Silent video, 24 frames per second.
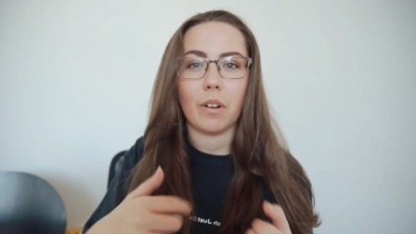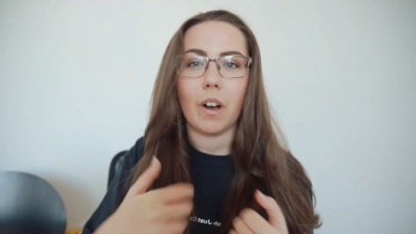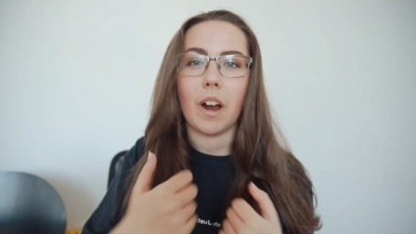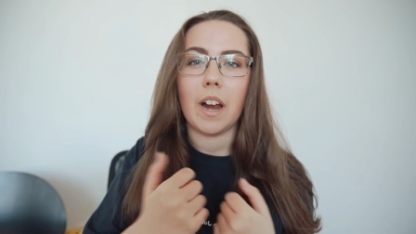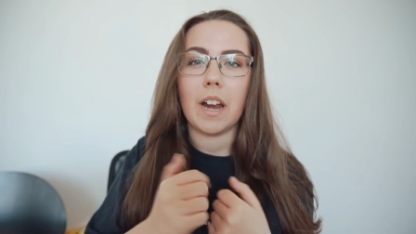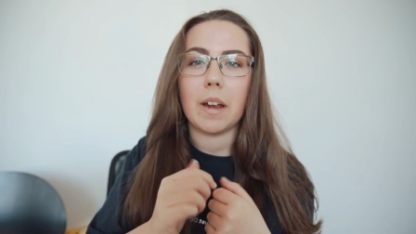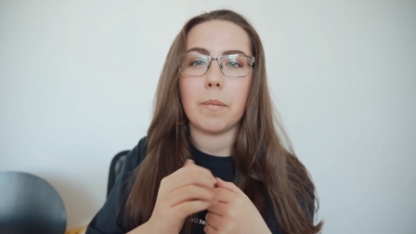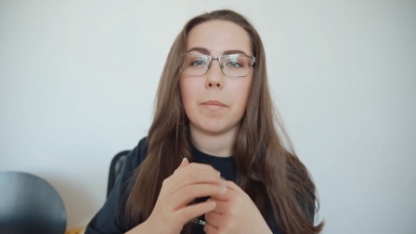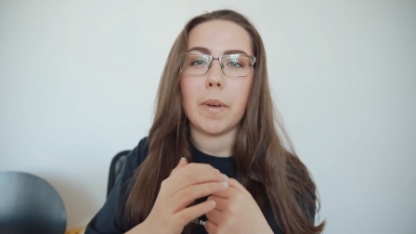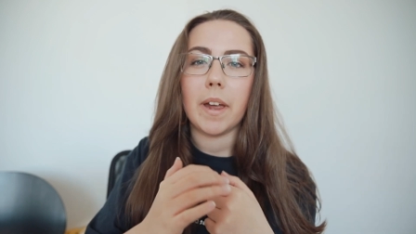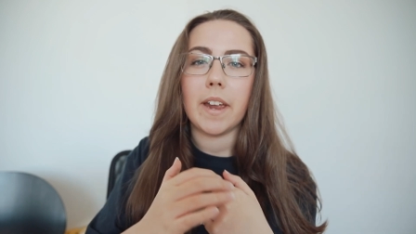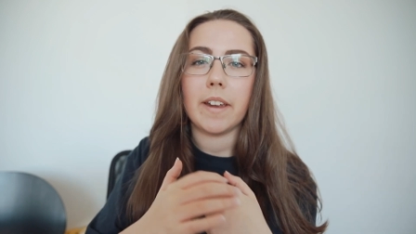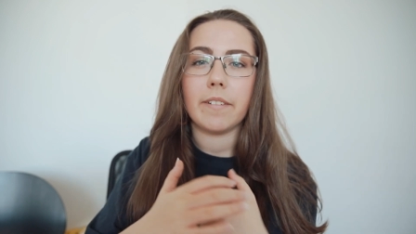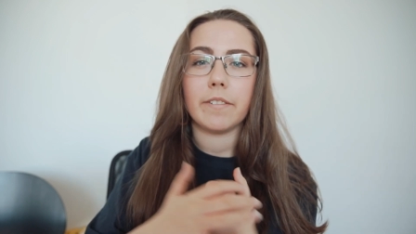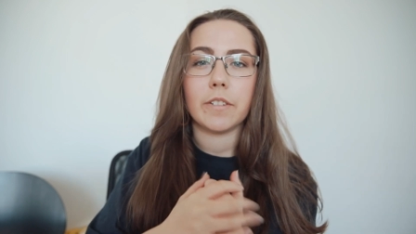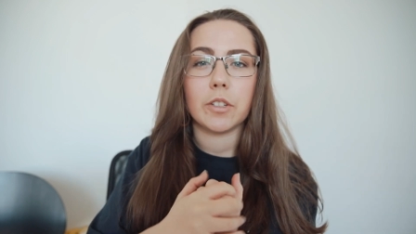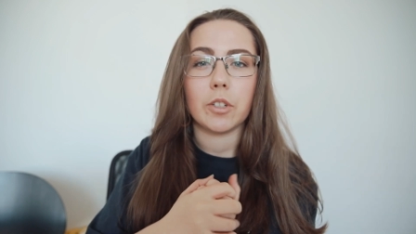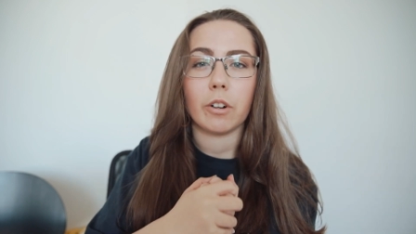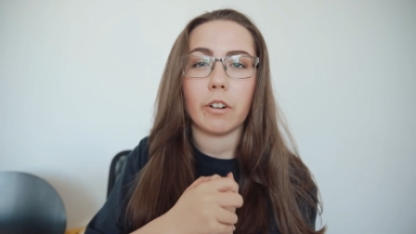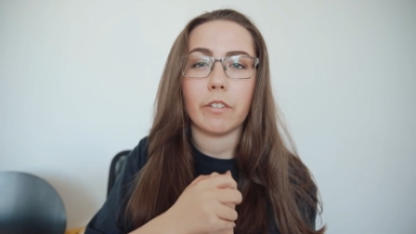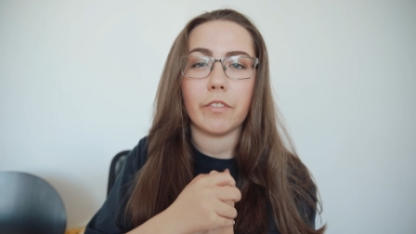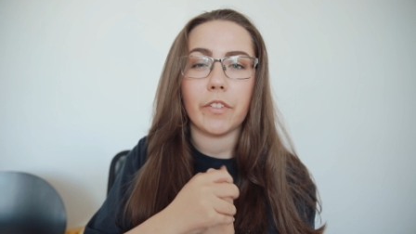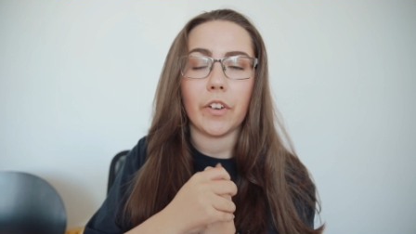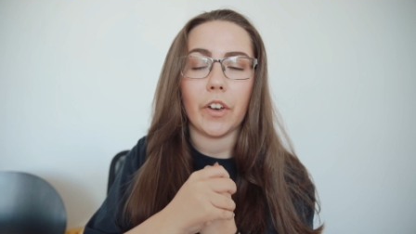I am a
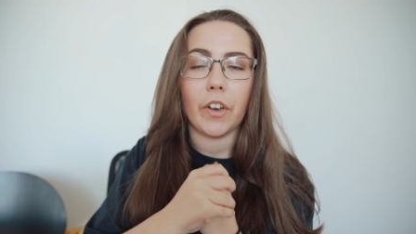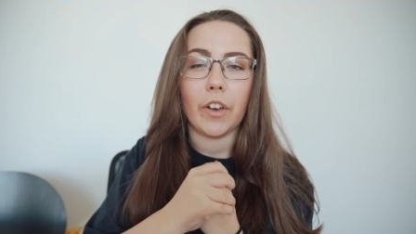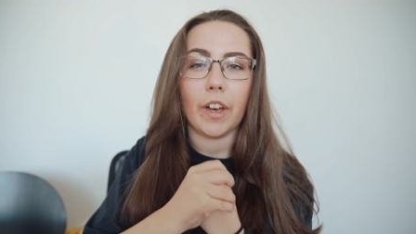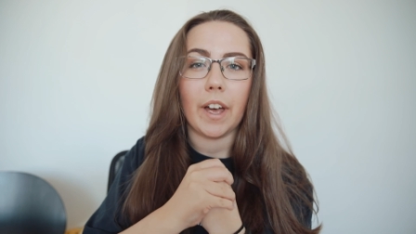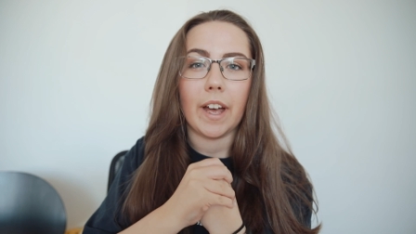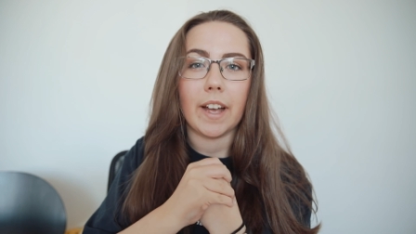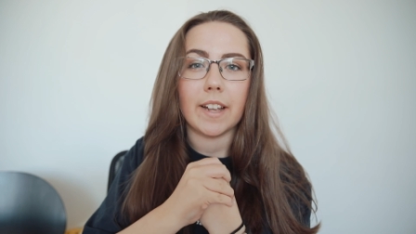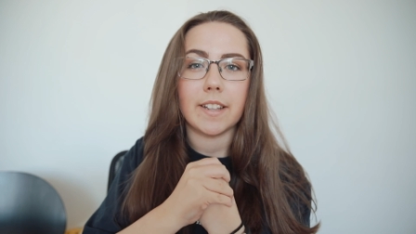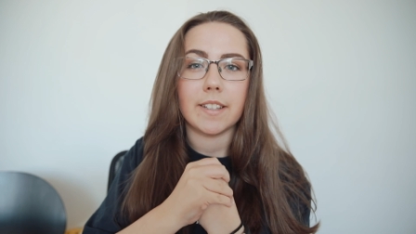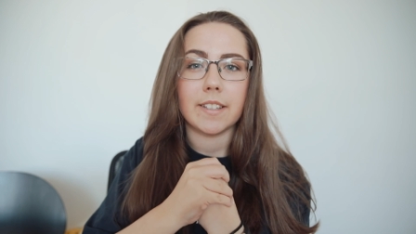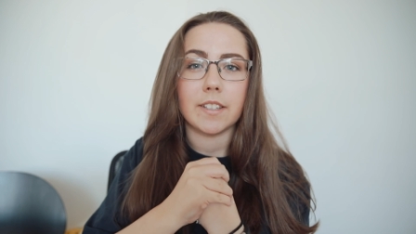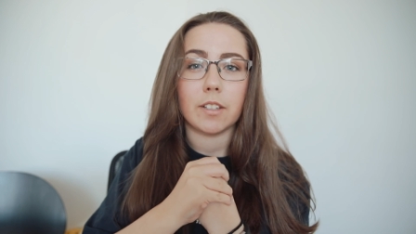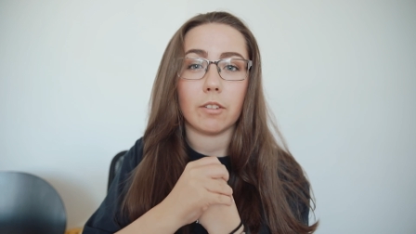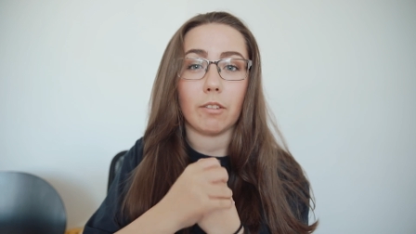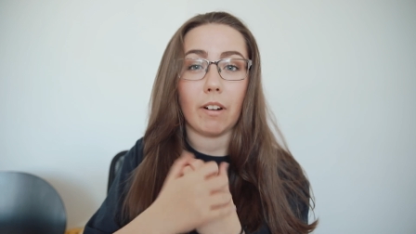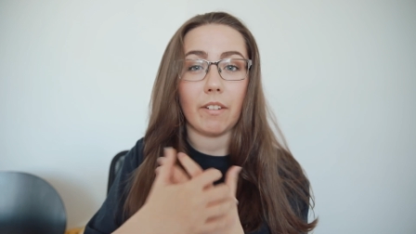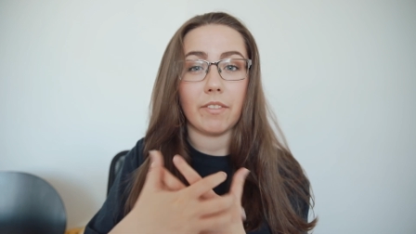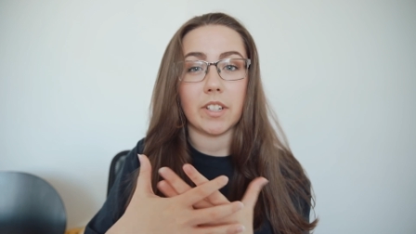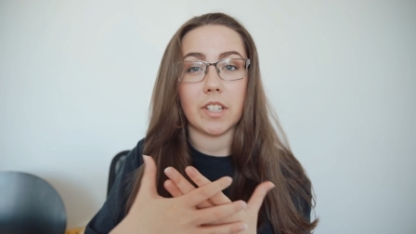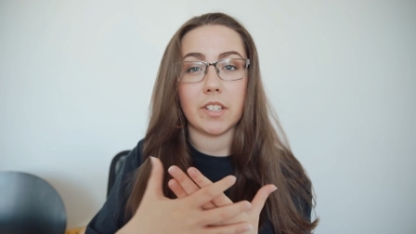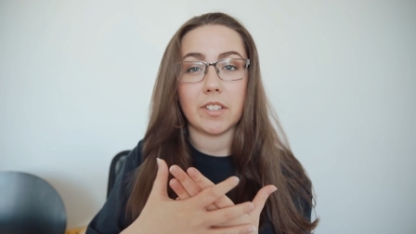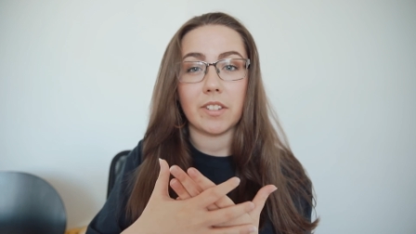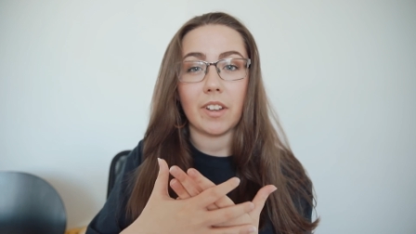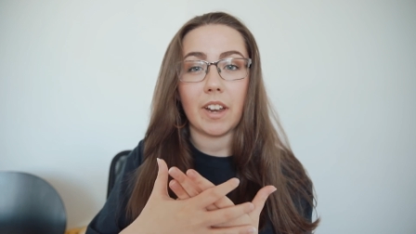photographer and
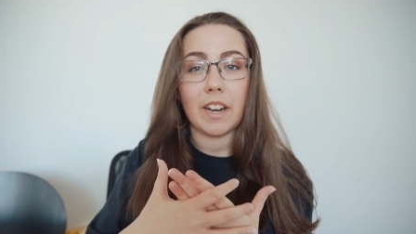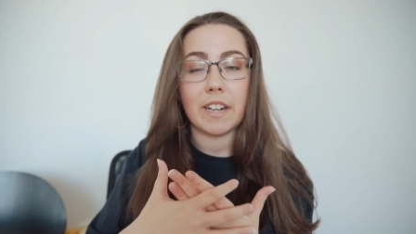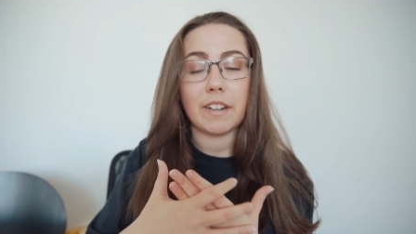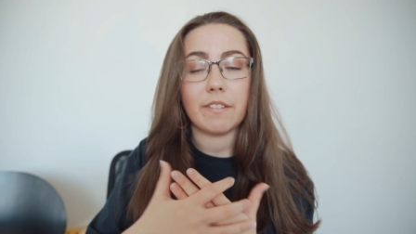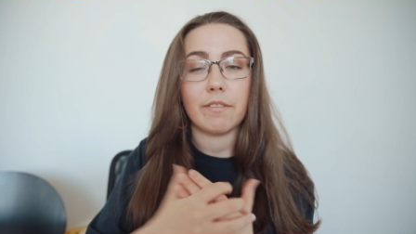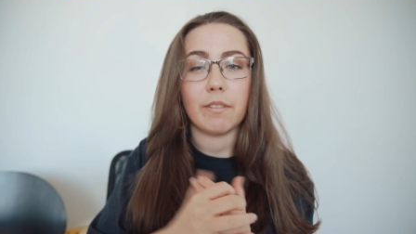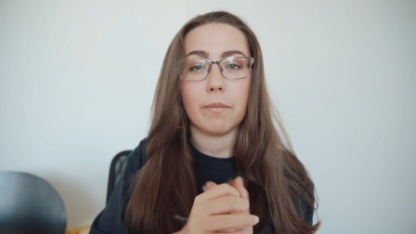graphic designer